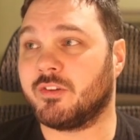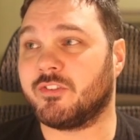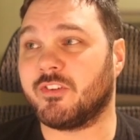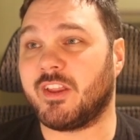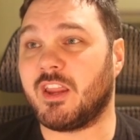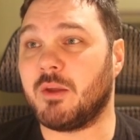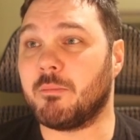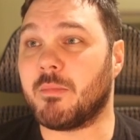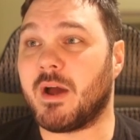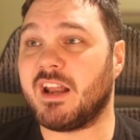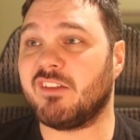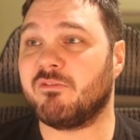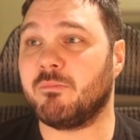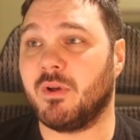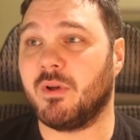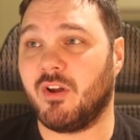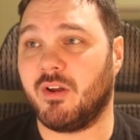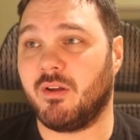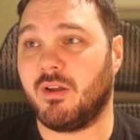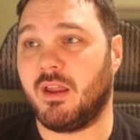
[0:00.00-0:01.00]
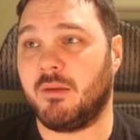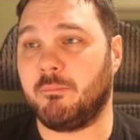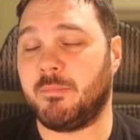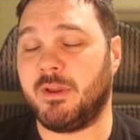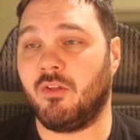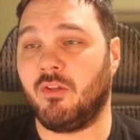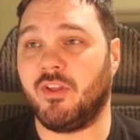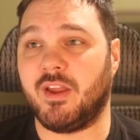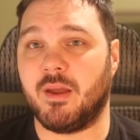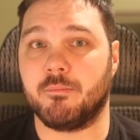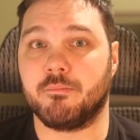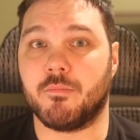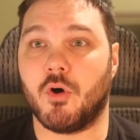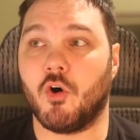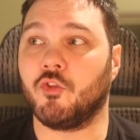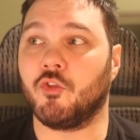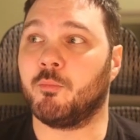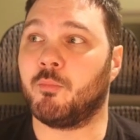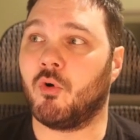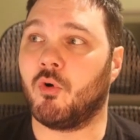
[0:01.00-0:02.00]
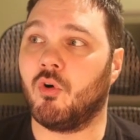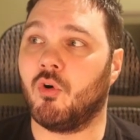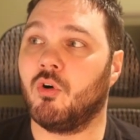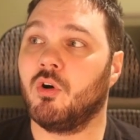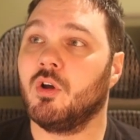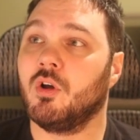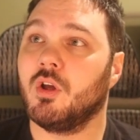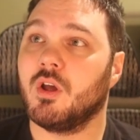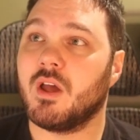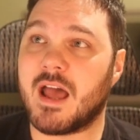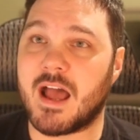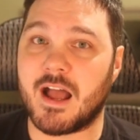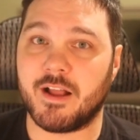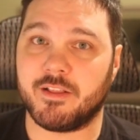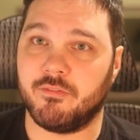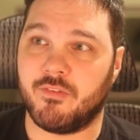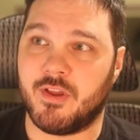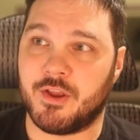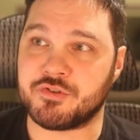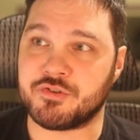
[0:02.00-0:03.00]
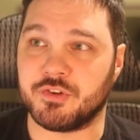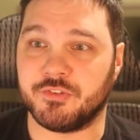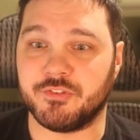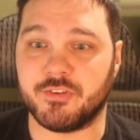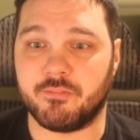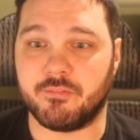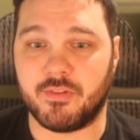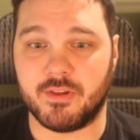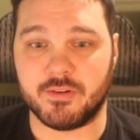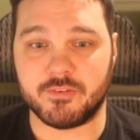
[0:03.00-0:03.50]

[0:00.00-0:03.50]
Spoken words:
and you might even be able to get multiple activations of this.